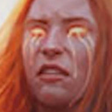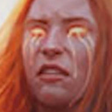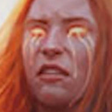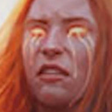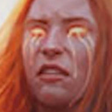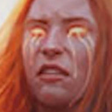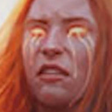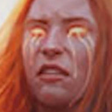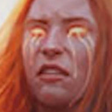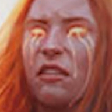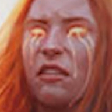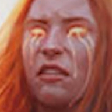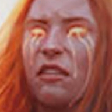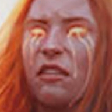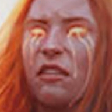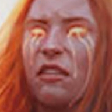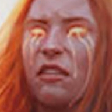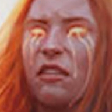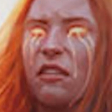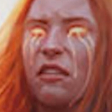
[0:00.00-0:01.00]

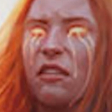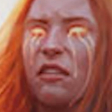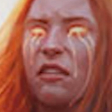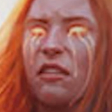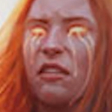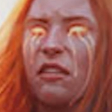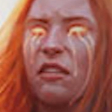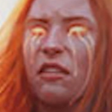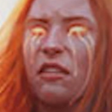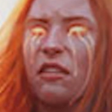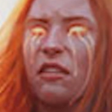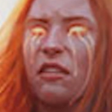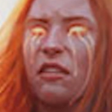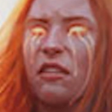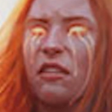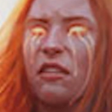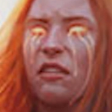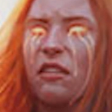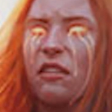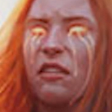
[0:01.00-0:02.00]

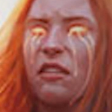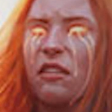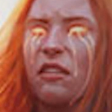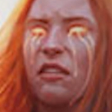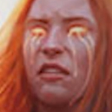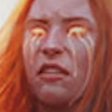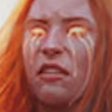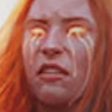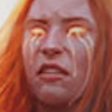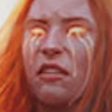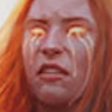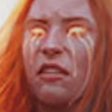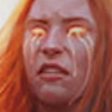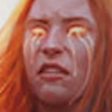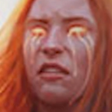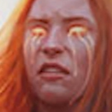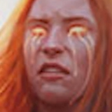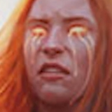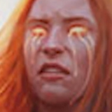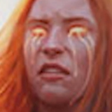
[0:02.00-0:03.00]

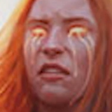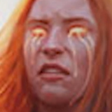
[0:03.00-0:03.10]
The person shown says nothing.